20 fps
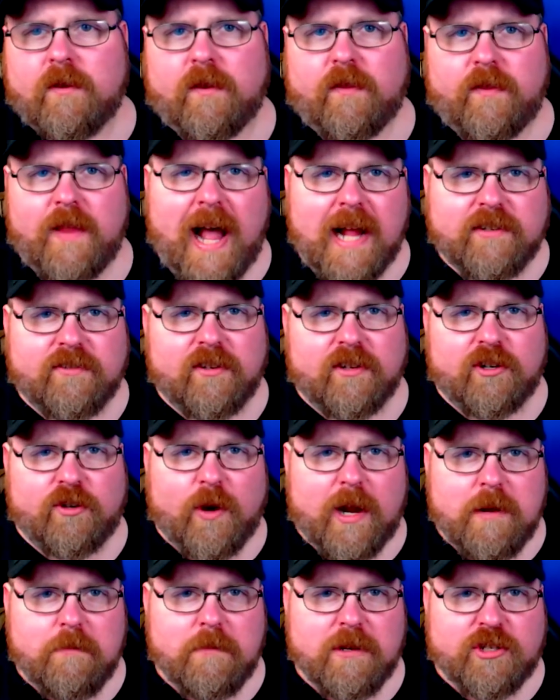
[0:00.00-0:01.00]
That's a
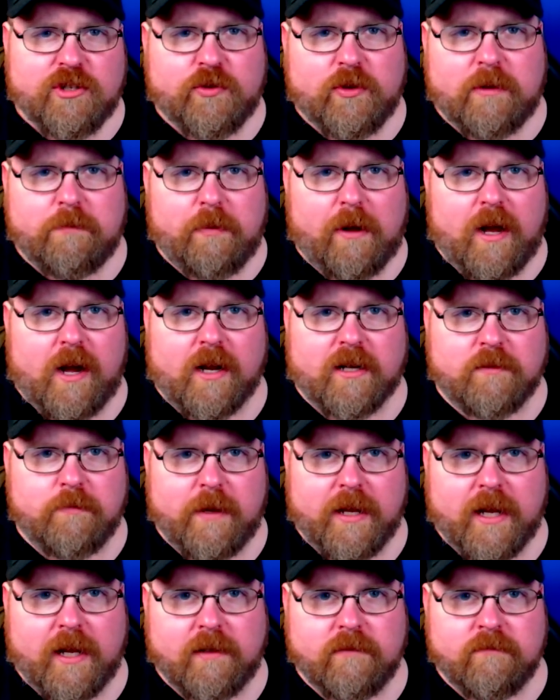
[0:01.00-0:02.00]
great mystery box,
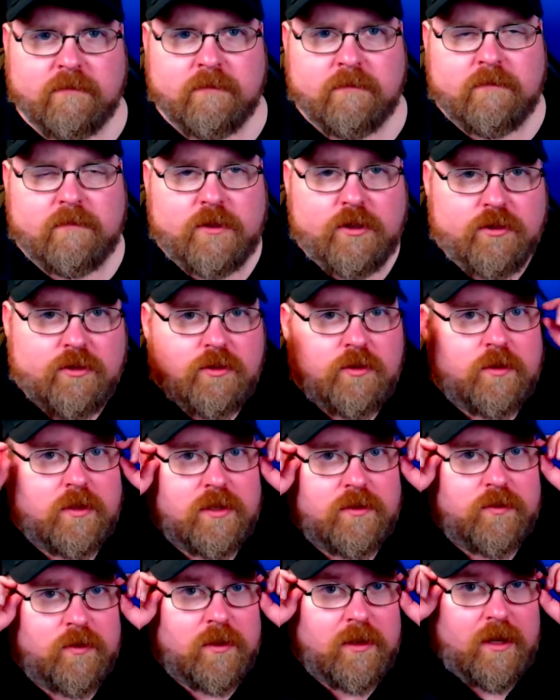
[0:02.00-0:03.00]
man. You should do
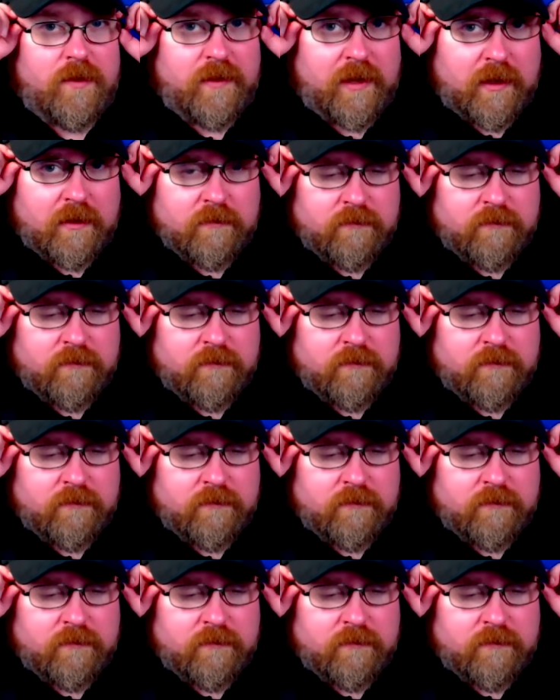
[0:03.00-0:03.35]
this for a living.